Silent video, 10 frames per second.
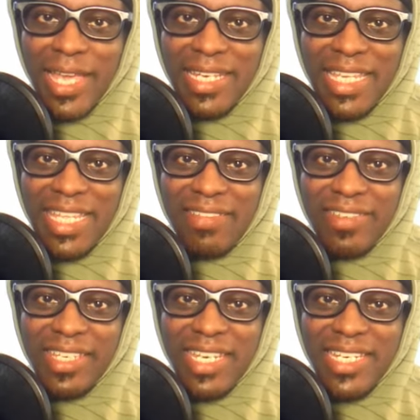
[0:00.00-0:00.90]
And
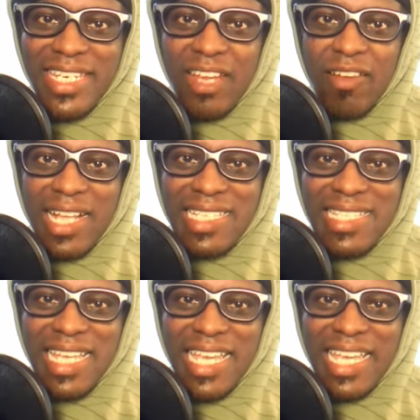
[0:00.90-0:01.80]
even, dare I
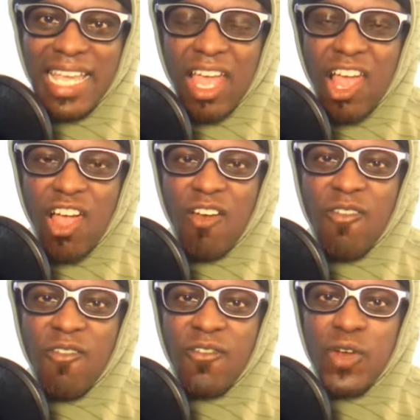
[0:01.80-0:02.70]
say,
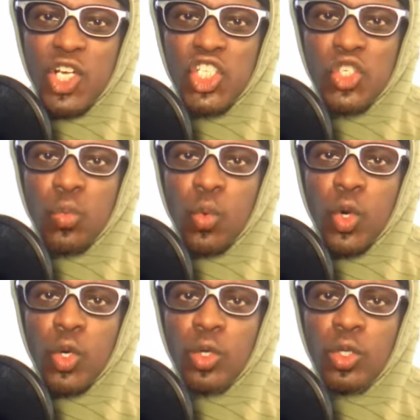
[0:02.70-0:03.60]
first
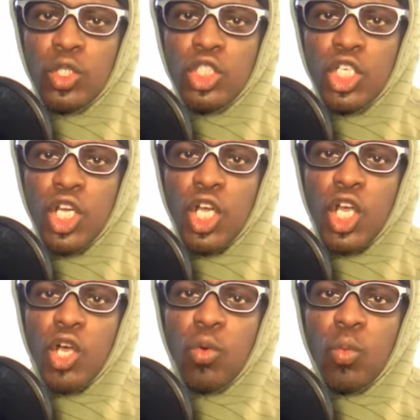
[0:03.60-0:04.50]
world
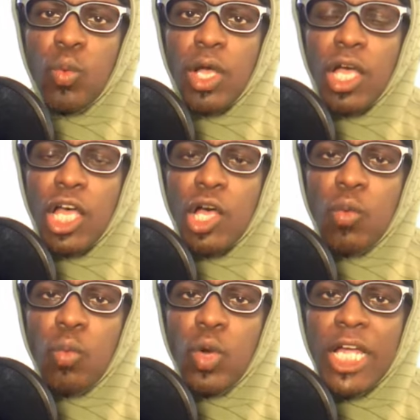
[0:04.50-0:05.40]
uh,
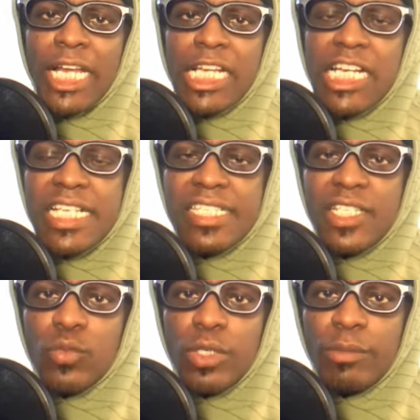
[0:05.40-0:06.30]
one
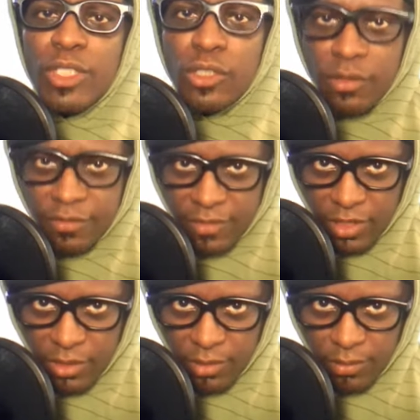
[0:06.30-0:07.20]
cousin
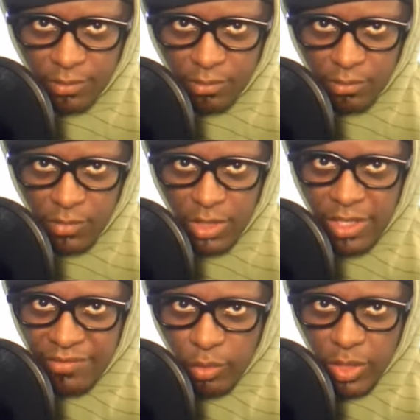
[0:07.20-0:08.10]
removed,
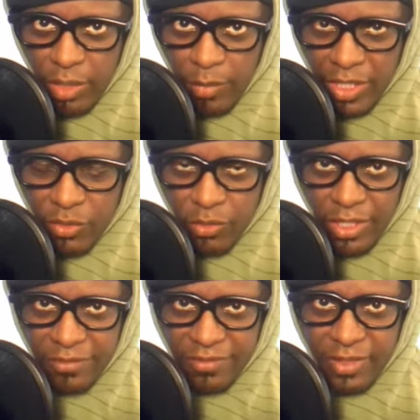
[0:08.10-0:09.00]
if you get my
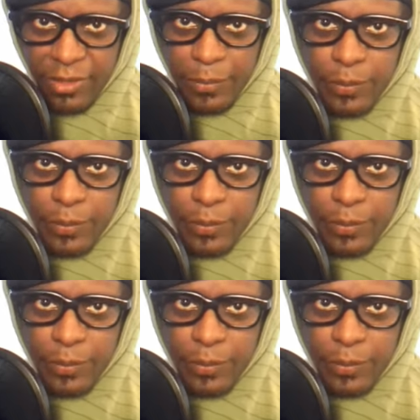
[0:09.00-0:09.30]
drift.